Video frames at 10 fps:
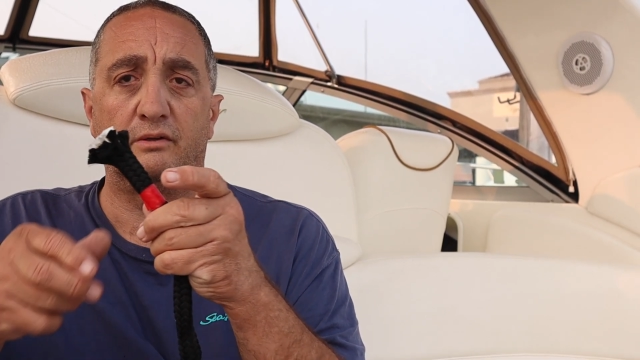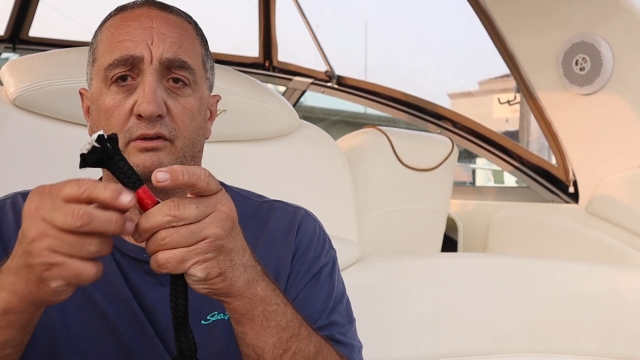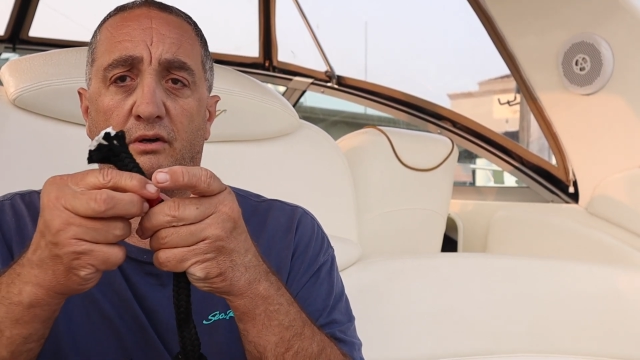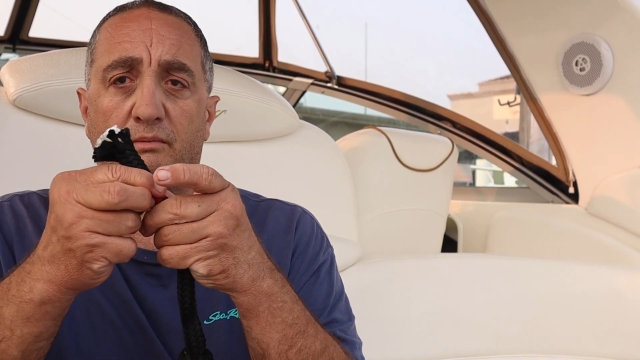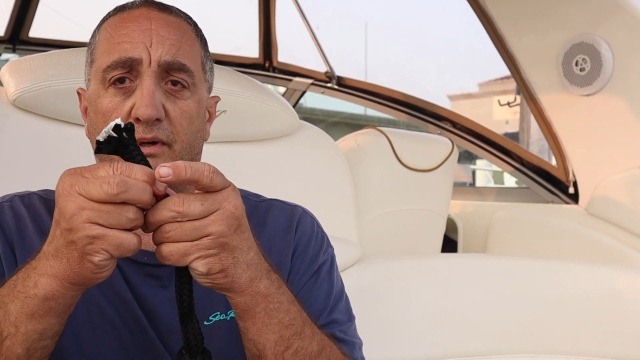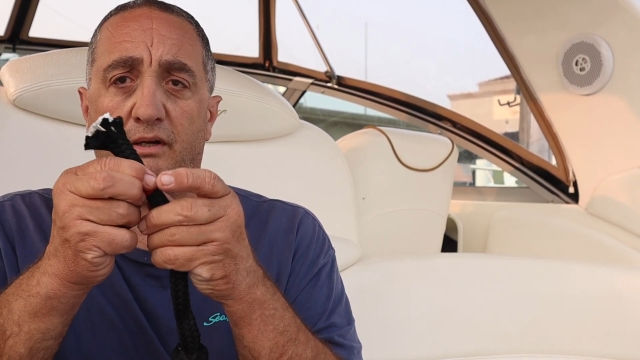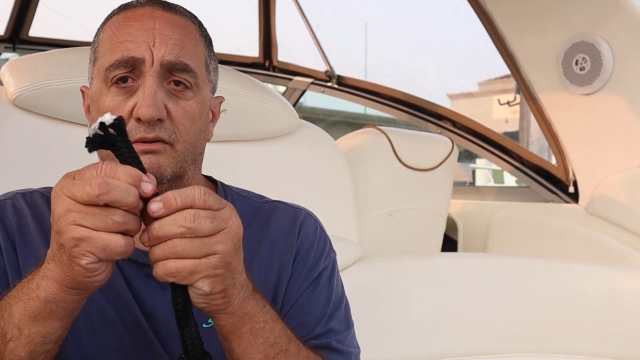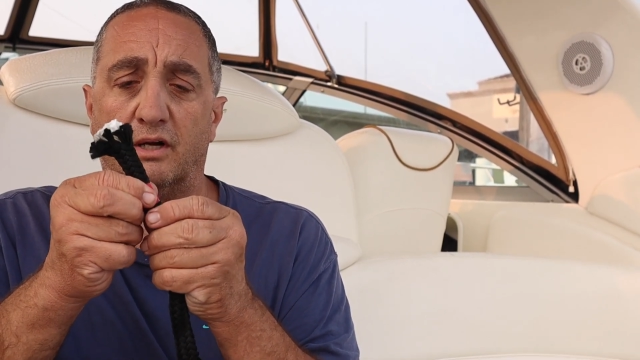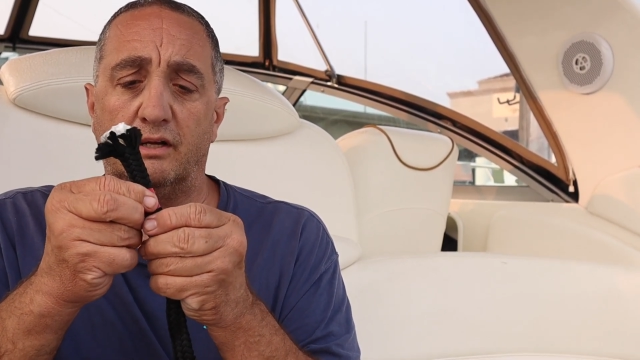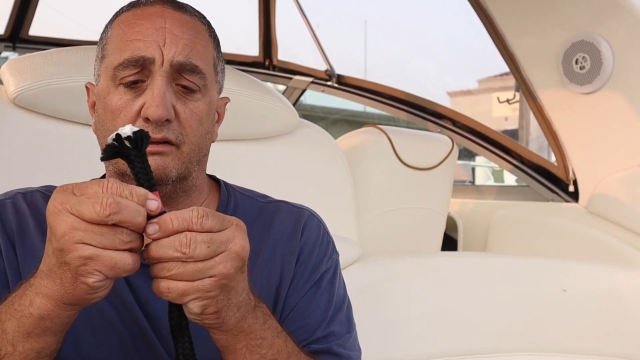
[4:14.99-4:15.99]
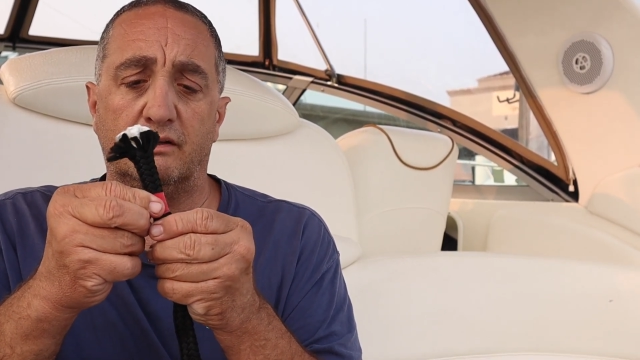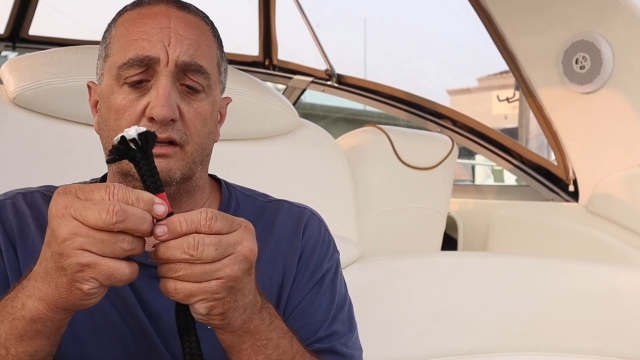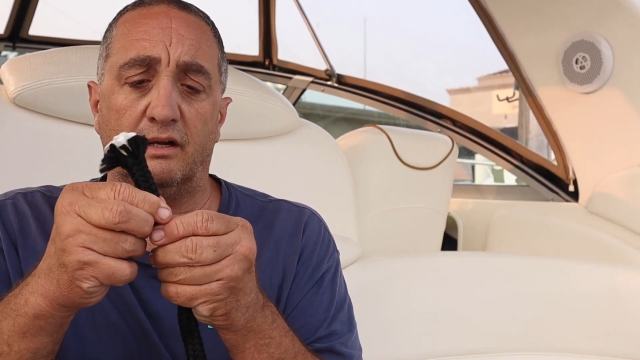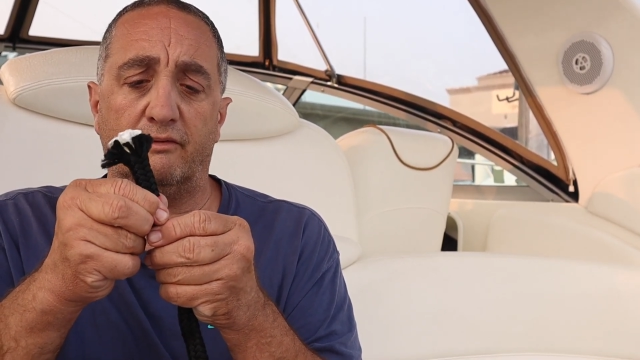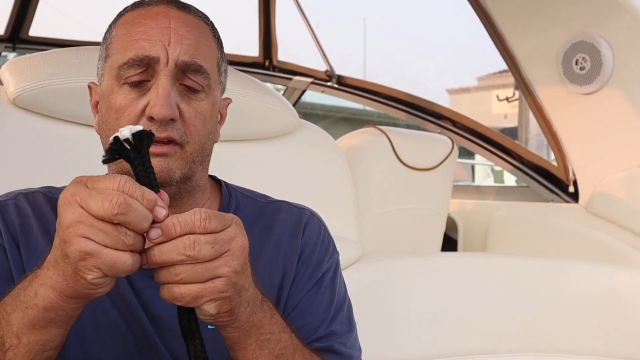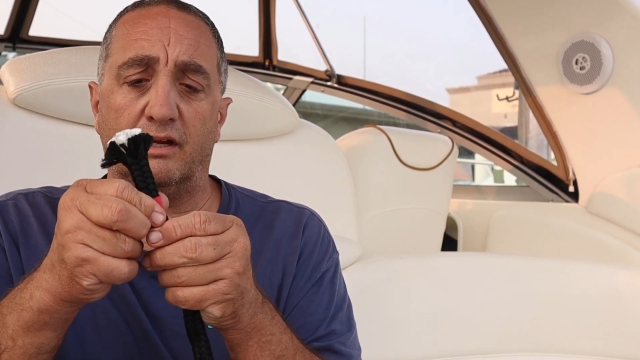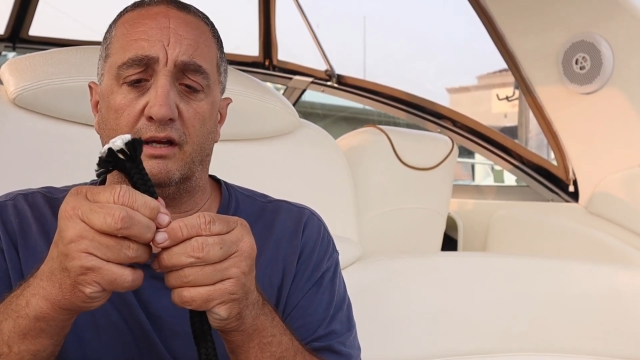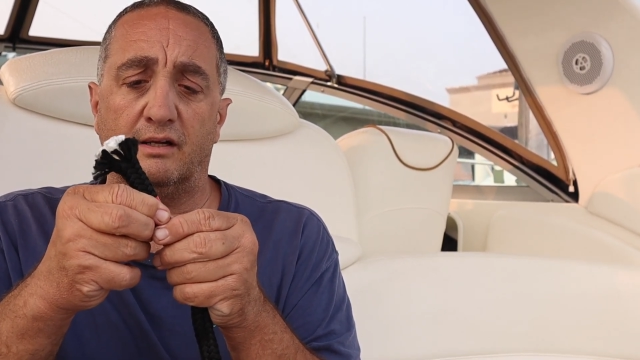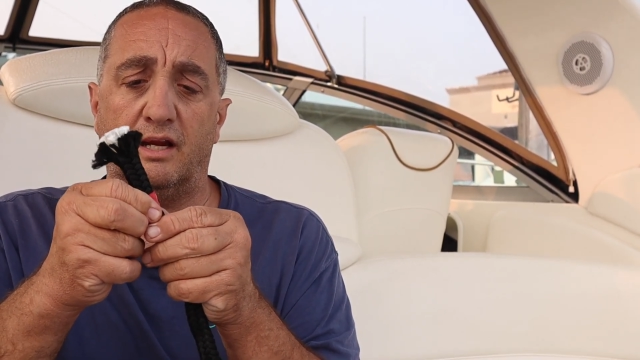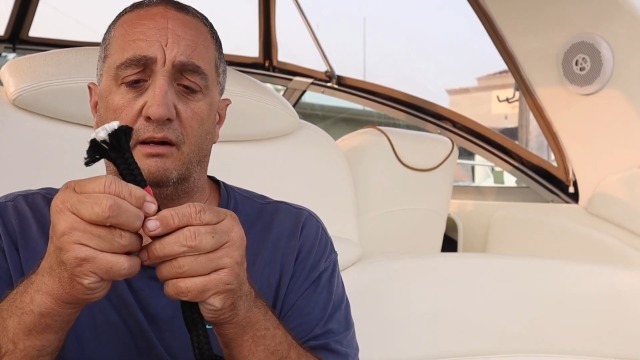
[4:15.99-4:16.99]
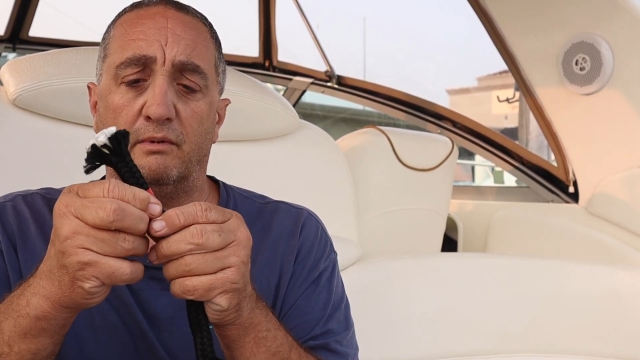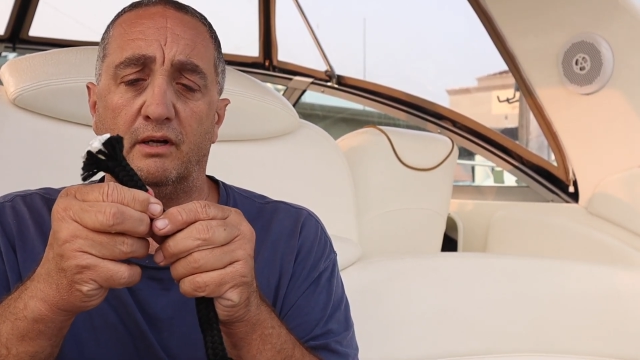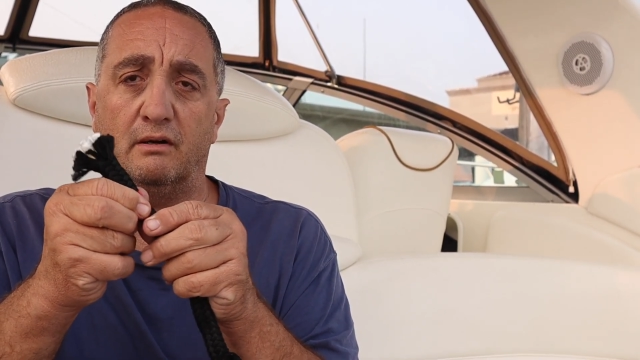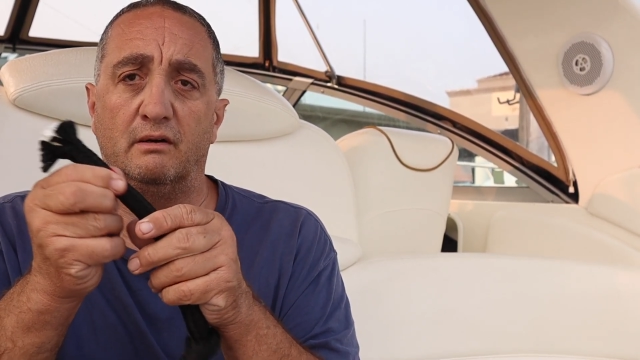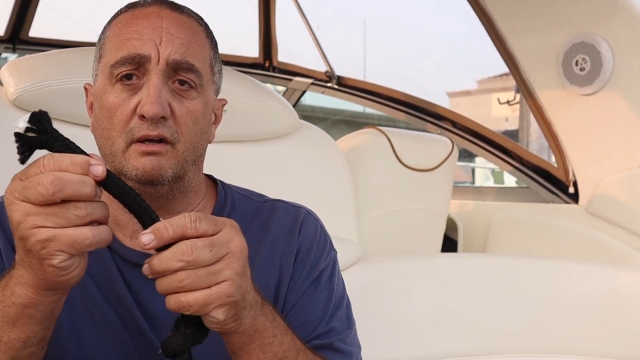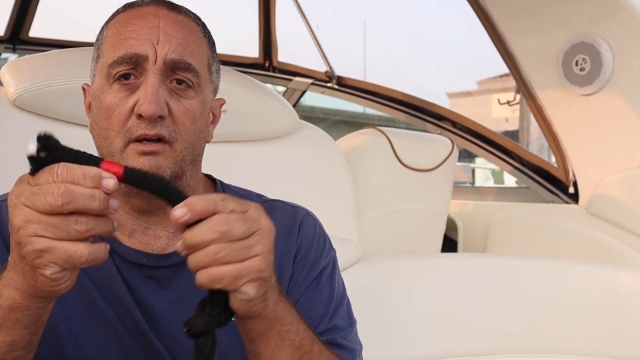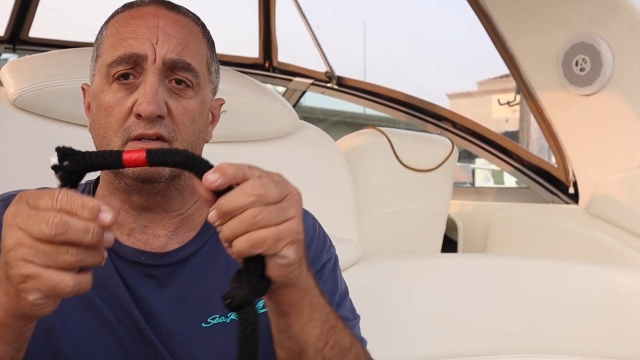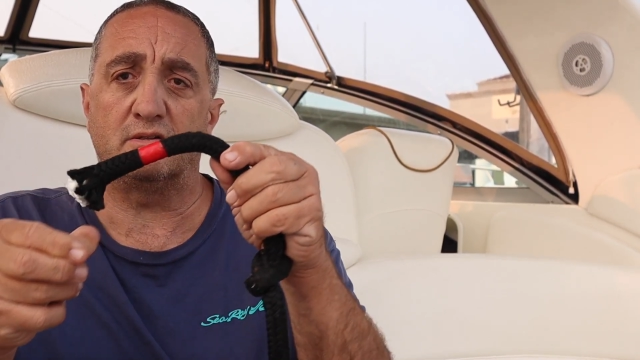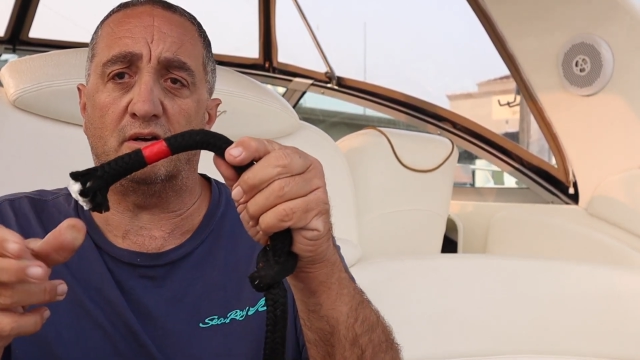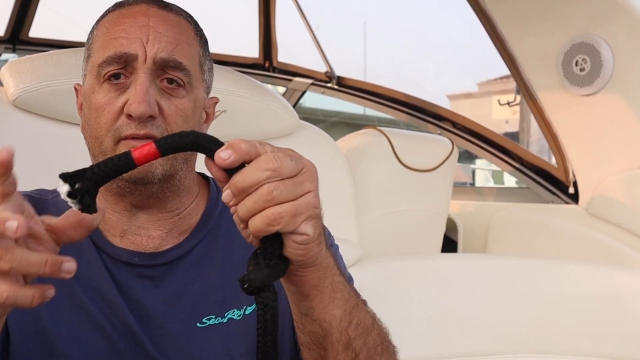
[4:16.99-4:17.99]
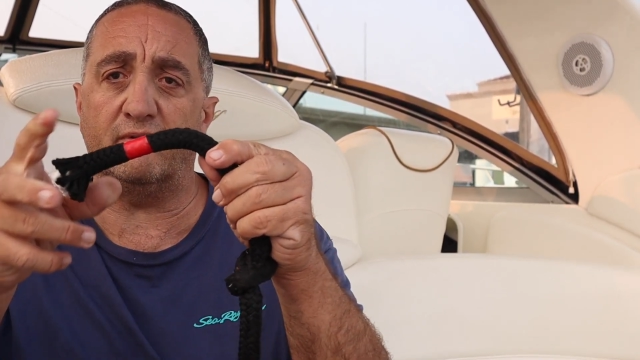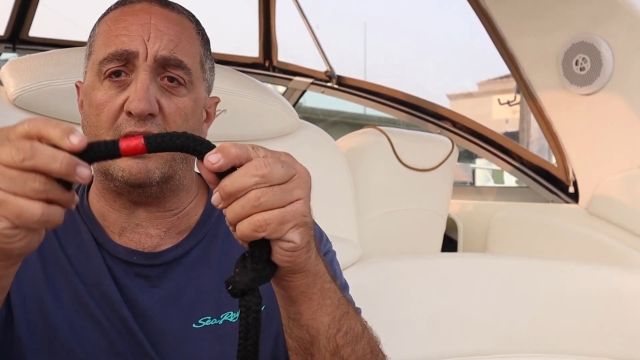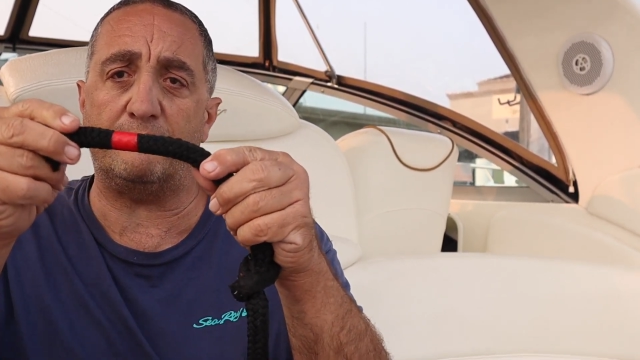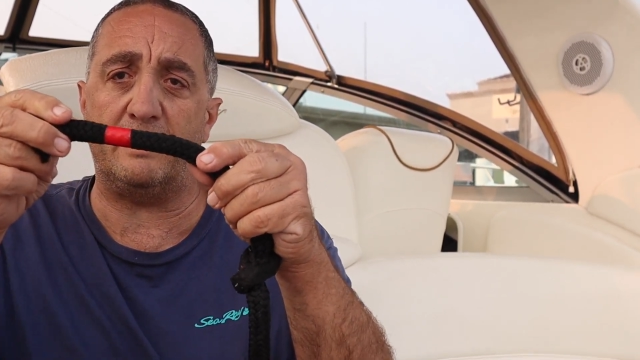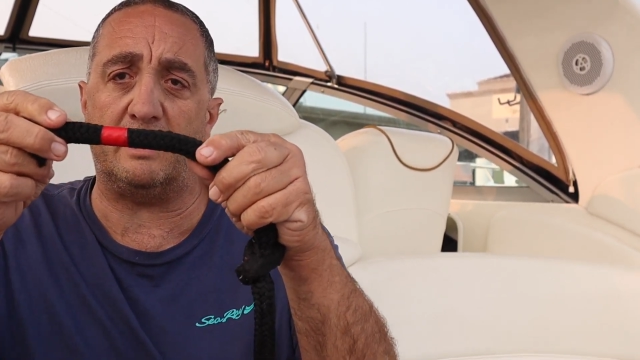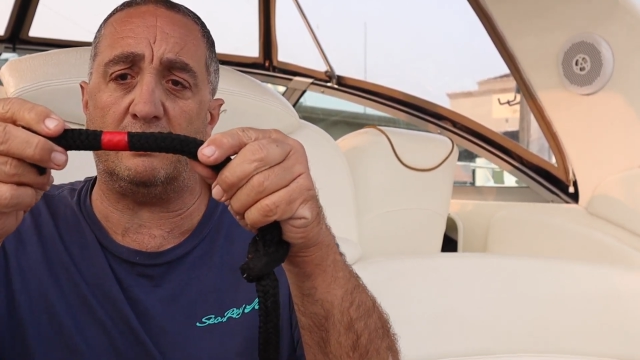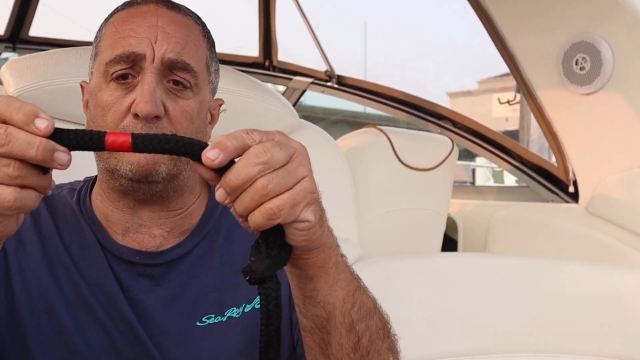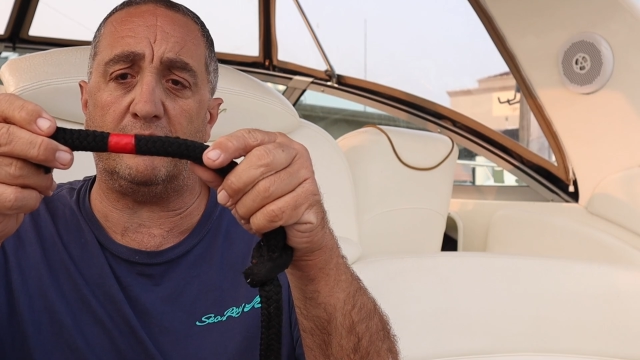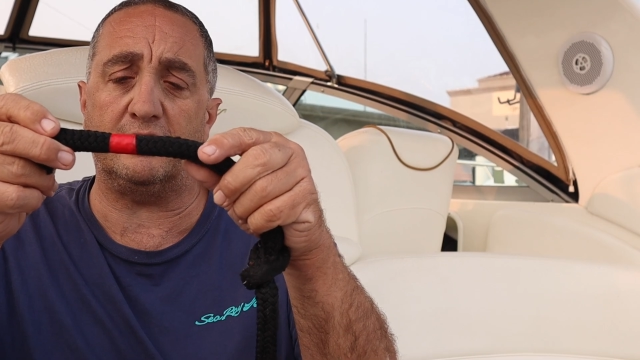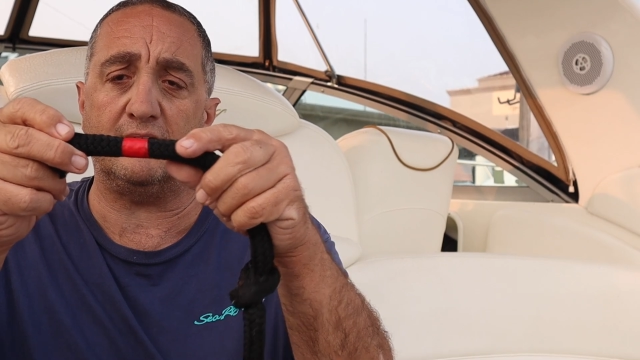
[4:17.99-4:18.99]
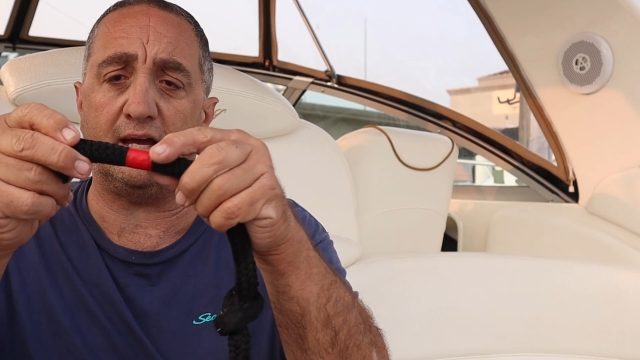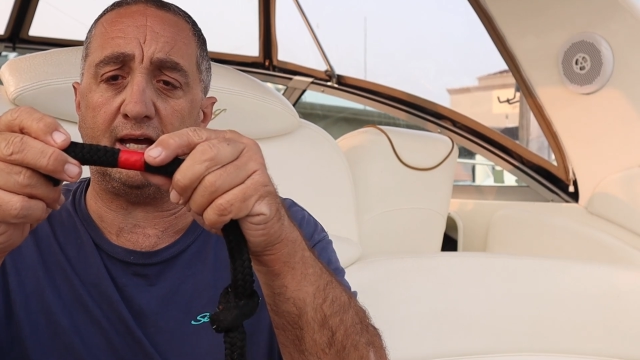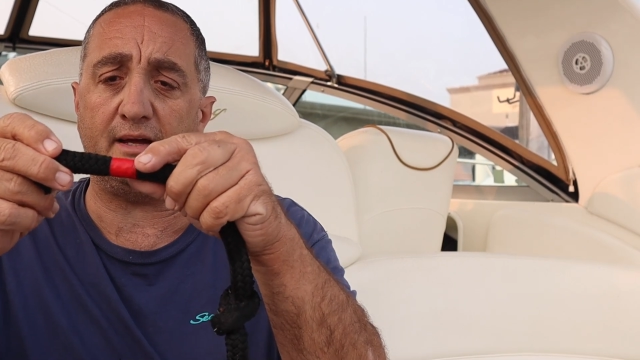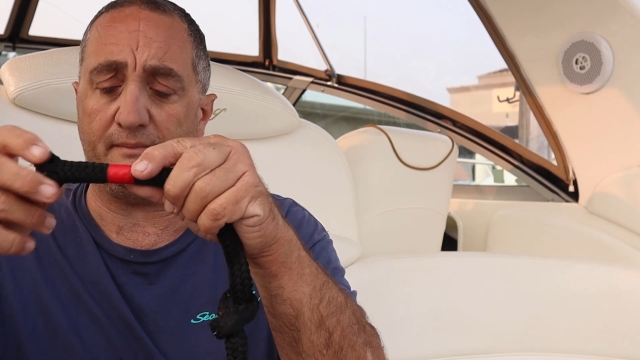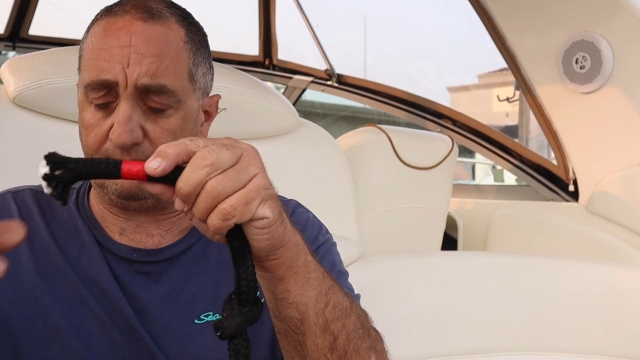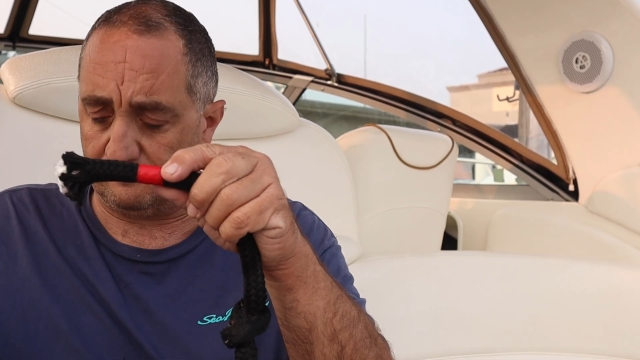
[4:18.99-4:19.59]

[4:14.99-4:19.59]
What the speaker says: But I'll try to get everything on camera here. So I've wrapped that up like that.